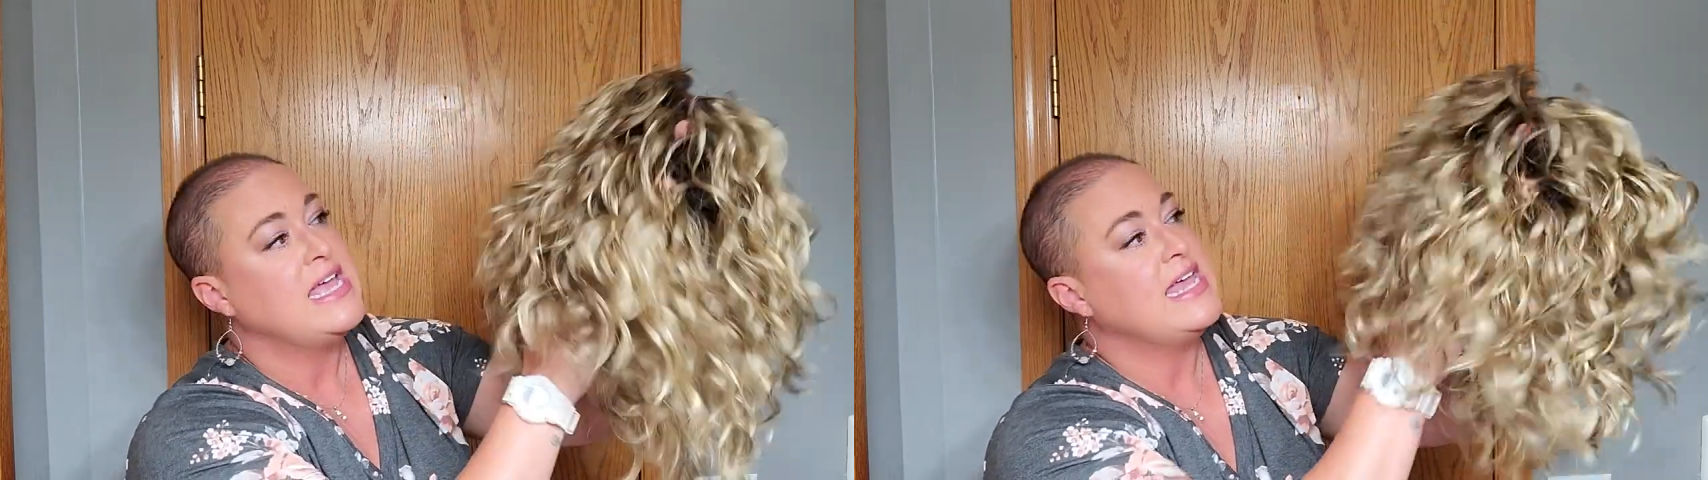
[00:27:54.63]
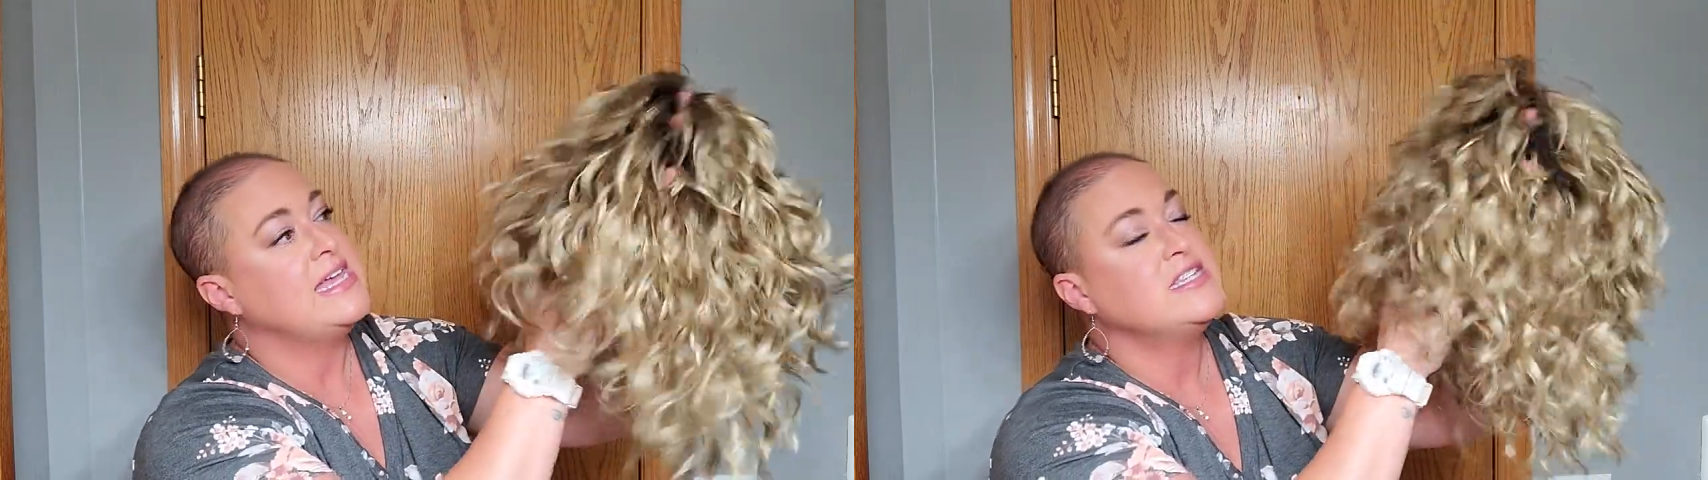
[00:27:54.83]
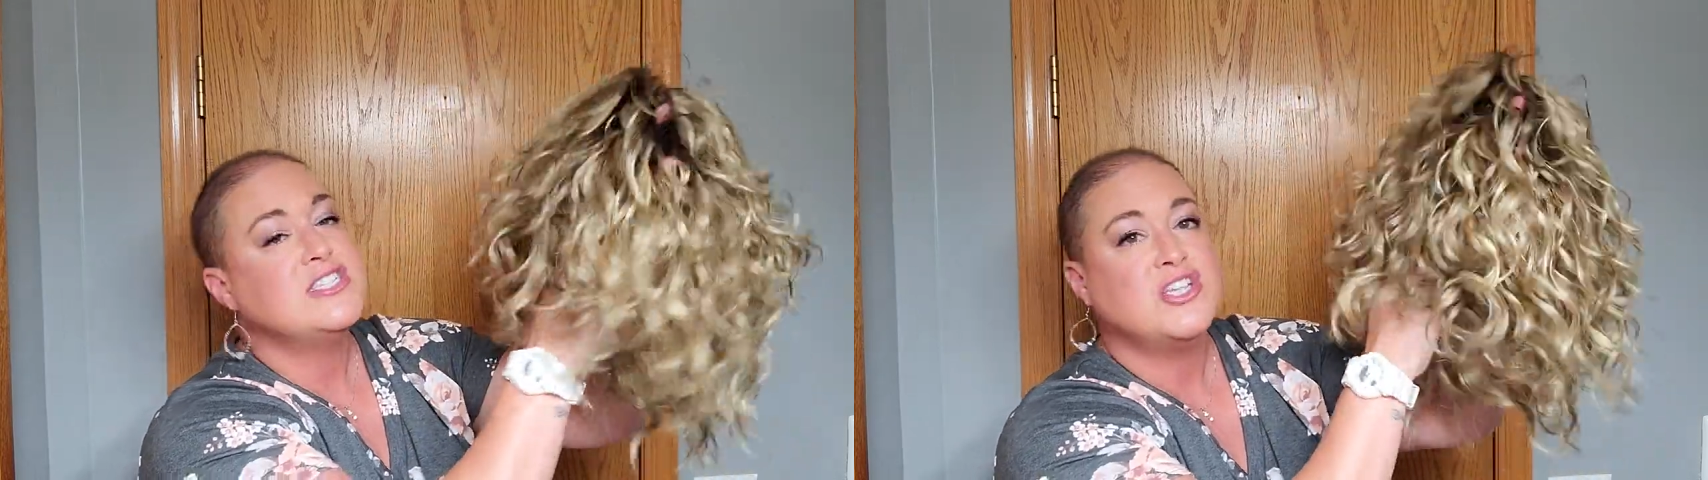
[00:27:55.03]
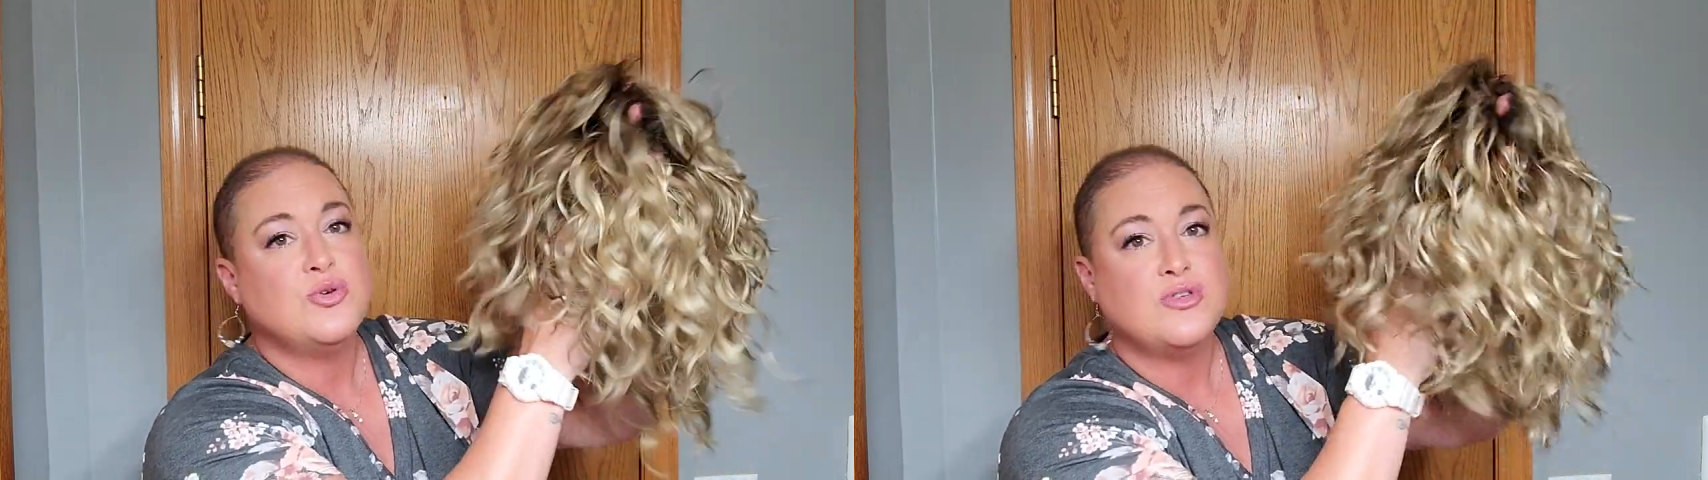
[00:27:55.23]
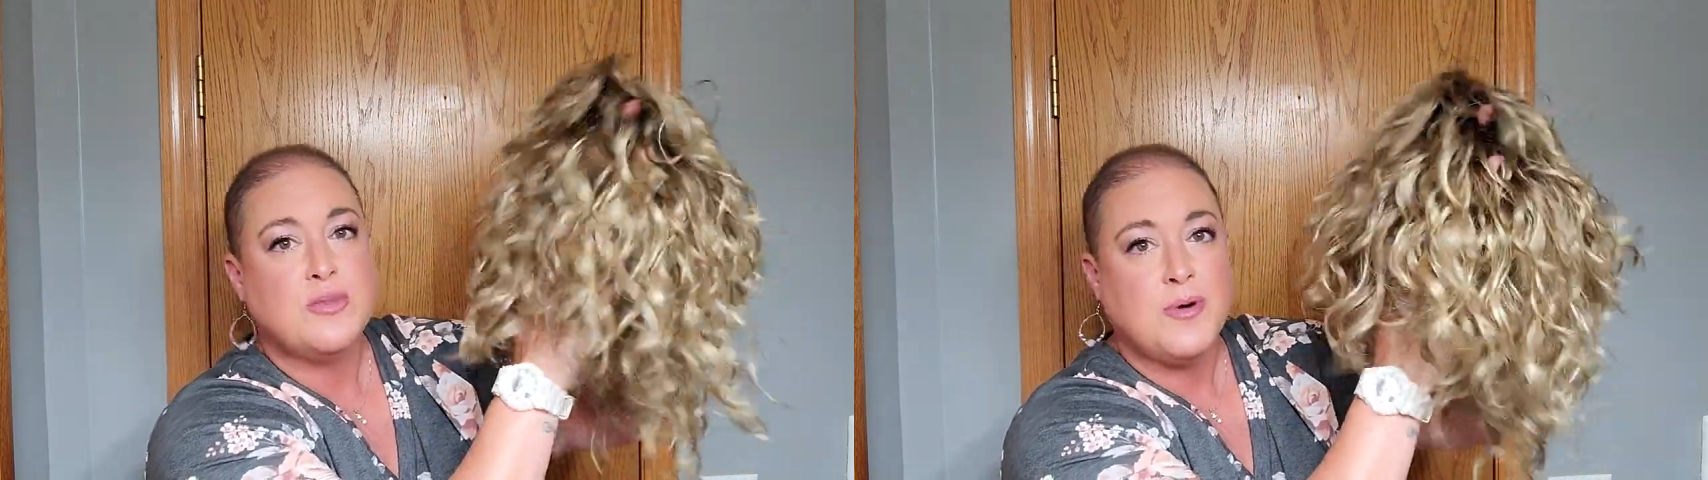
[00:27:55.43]

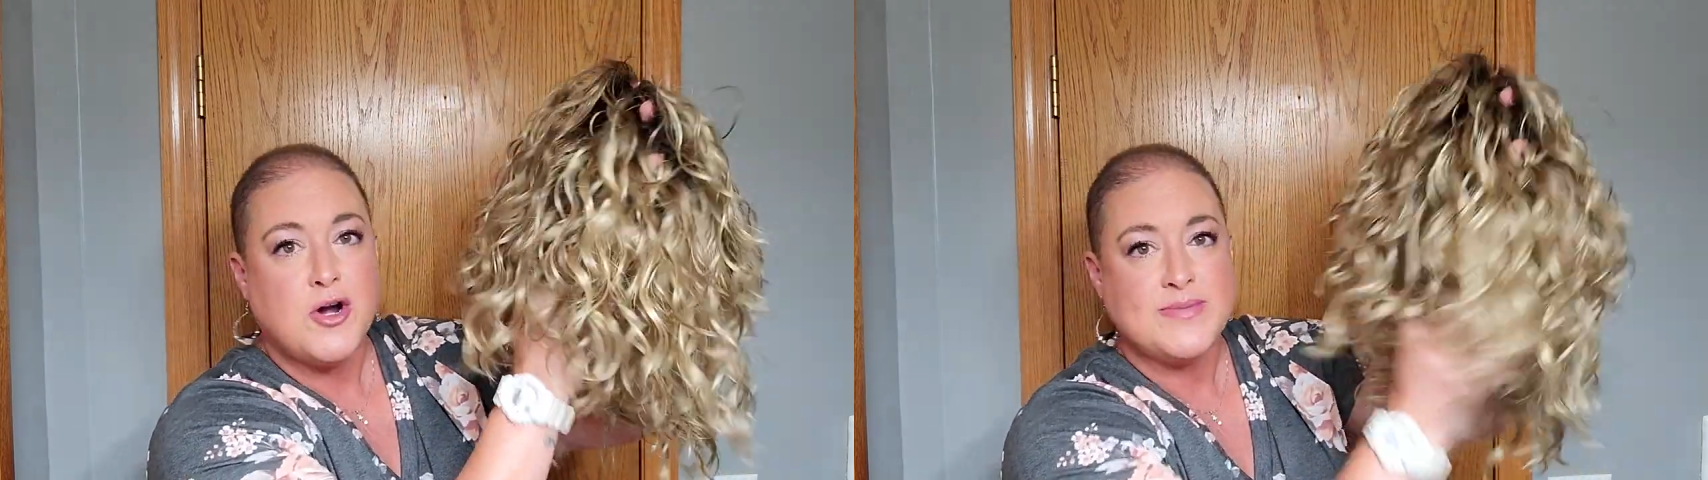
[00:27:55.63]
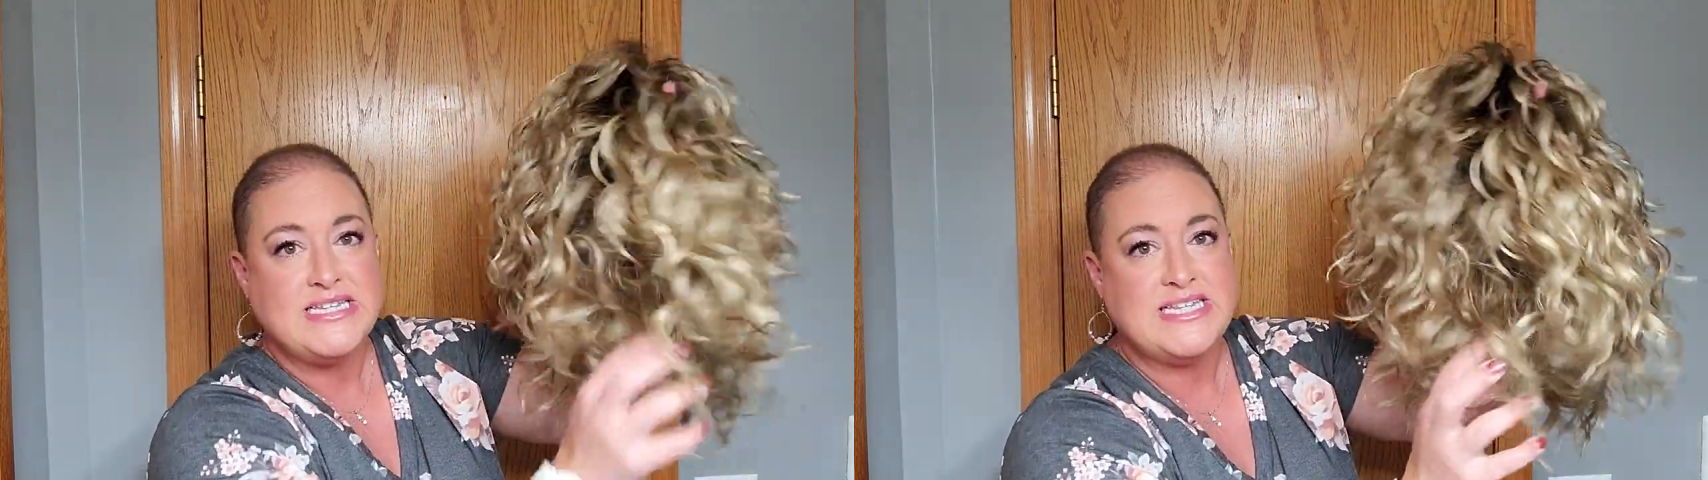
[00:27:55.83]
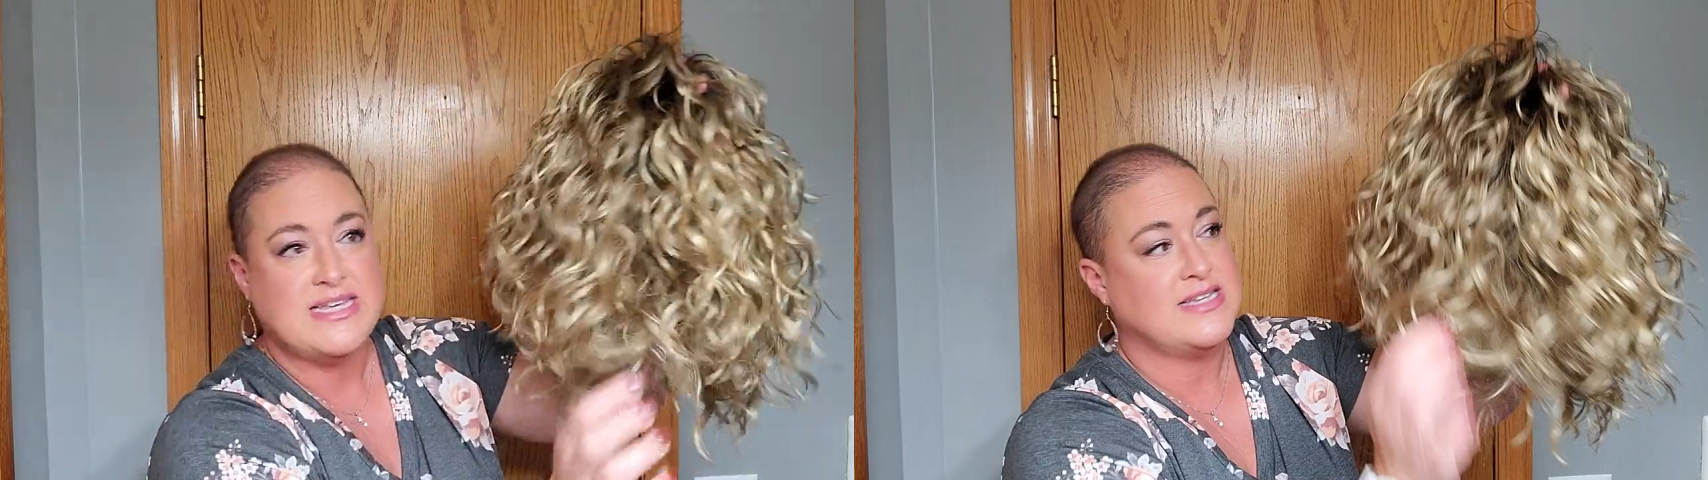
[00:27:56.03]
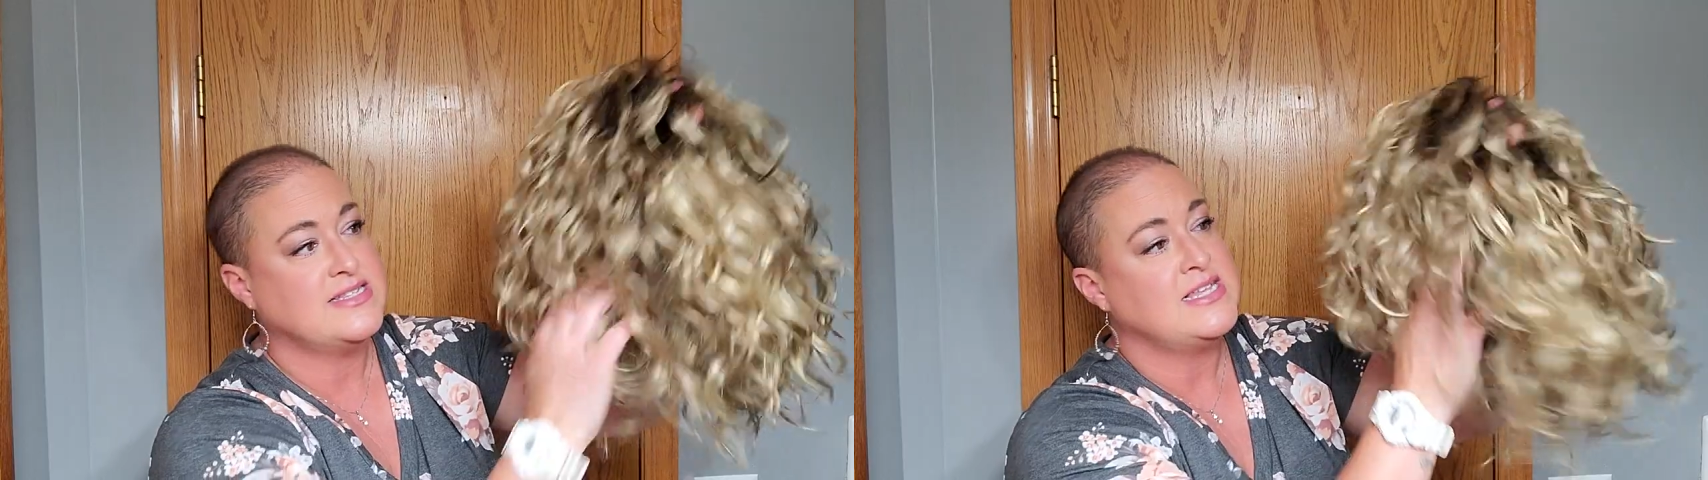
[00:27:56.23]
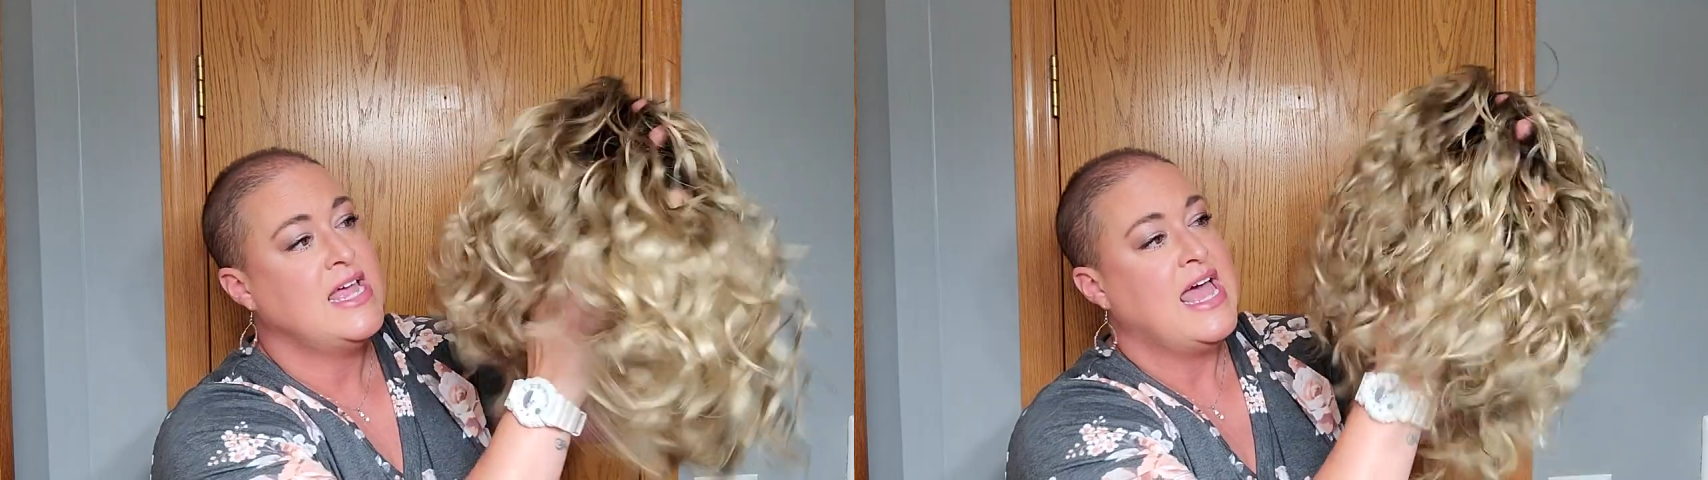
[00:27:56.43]
into the permatease